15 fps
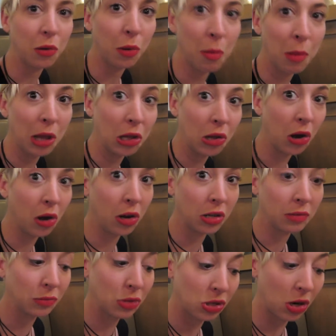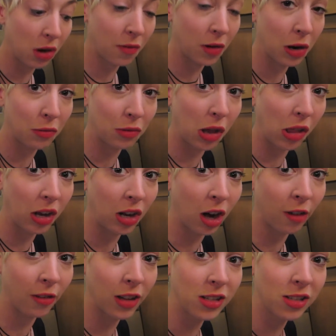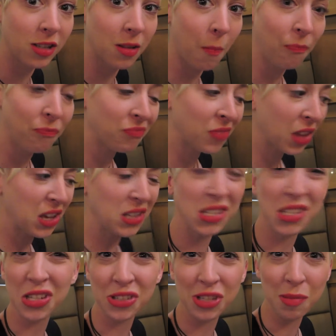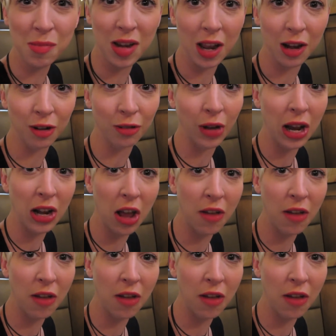think we're making our server really nervous because it's intimidating, right?